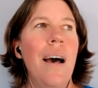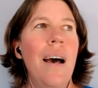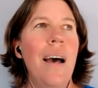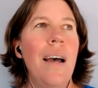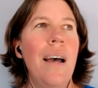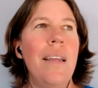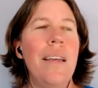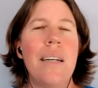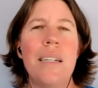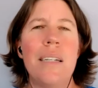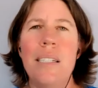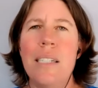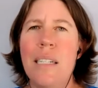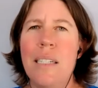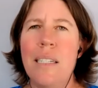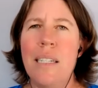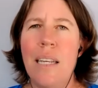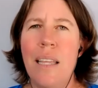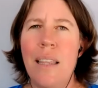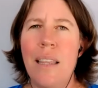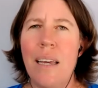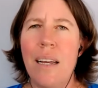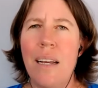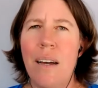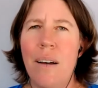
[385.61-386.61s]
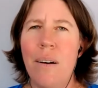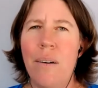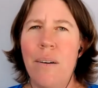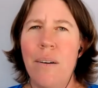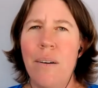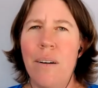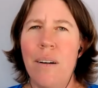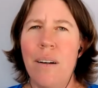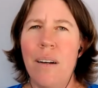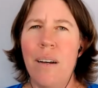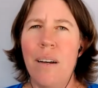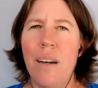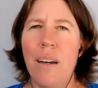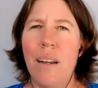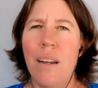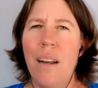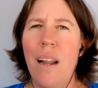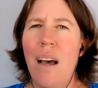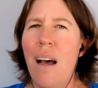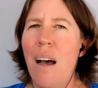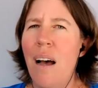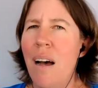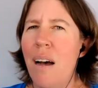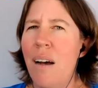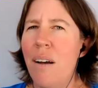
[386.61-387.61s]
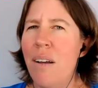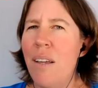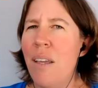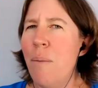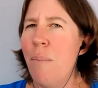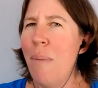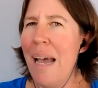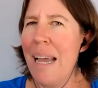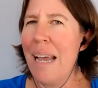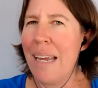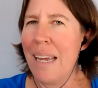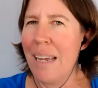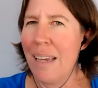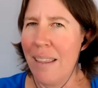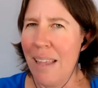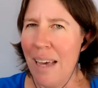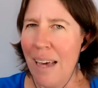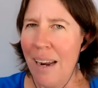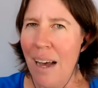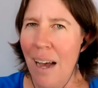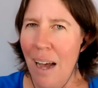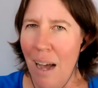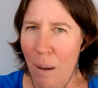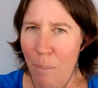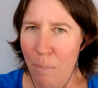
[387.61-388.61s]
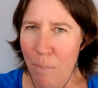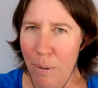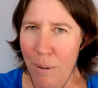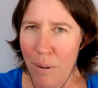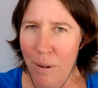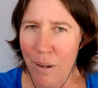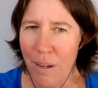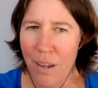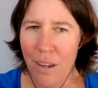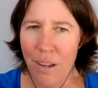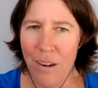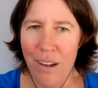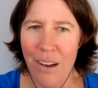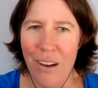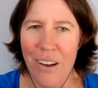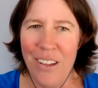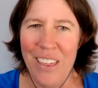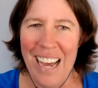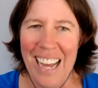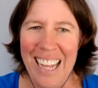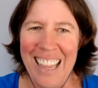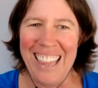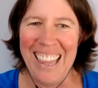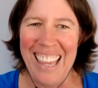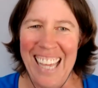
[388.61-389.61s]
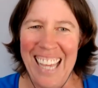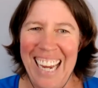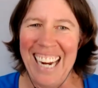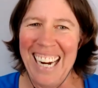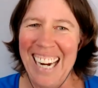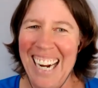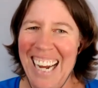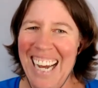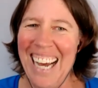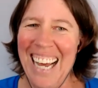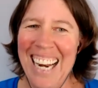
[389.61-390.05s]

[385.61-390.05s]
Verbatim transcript: and you can just see they go, "No, you're making that up," you know, that thing.